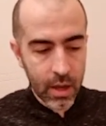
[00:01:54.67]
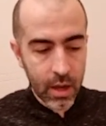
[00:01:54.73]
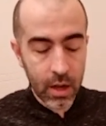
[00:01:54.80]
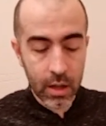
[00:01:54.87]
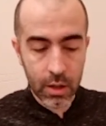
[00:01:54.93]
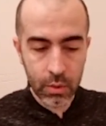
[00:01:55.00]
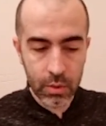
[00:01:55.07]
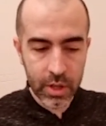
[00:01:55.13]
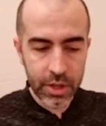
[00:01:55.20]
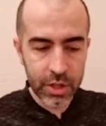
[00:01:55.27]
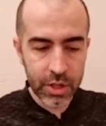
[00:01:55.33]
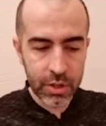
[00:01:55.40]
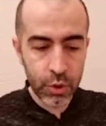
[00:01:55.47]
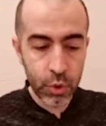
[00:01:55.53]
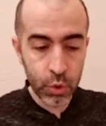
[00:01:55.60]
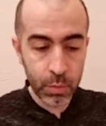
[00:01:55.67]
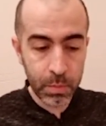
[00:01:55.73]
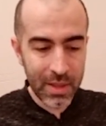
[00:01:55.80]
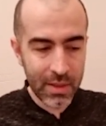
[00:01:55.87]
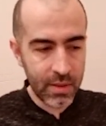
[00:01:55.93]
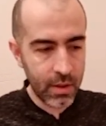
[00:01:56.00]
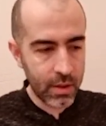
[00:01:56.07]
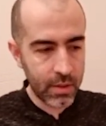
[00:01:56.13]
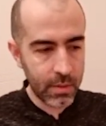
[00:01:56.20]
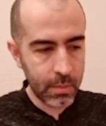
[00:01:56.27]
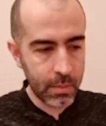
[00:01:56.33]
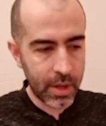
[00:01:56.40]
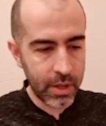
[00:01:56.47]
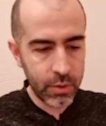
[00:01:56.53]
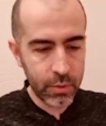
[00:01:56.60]
calculation should be done
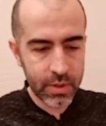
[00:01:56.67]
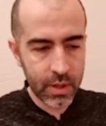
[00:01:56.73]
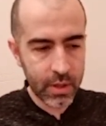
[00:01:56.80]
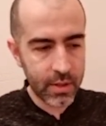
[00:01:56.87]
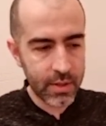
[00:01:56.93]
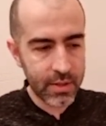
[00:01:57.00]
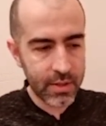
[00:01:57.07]
by using the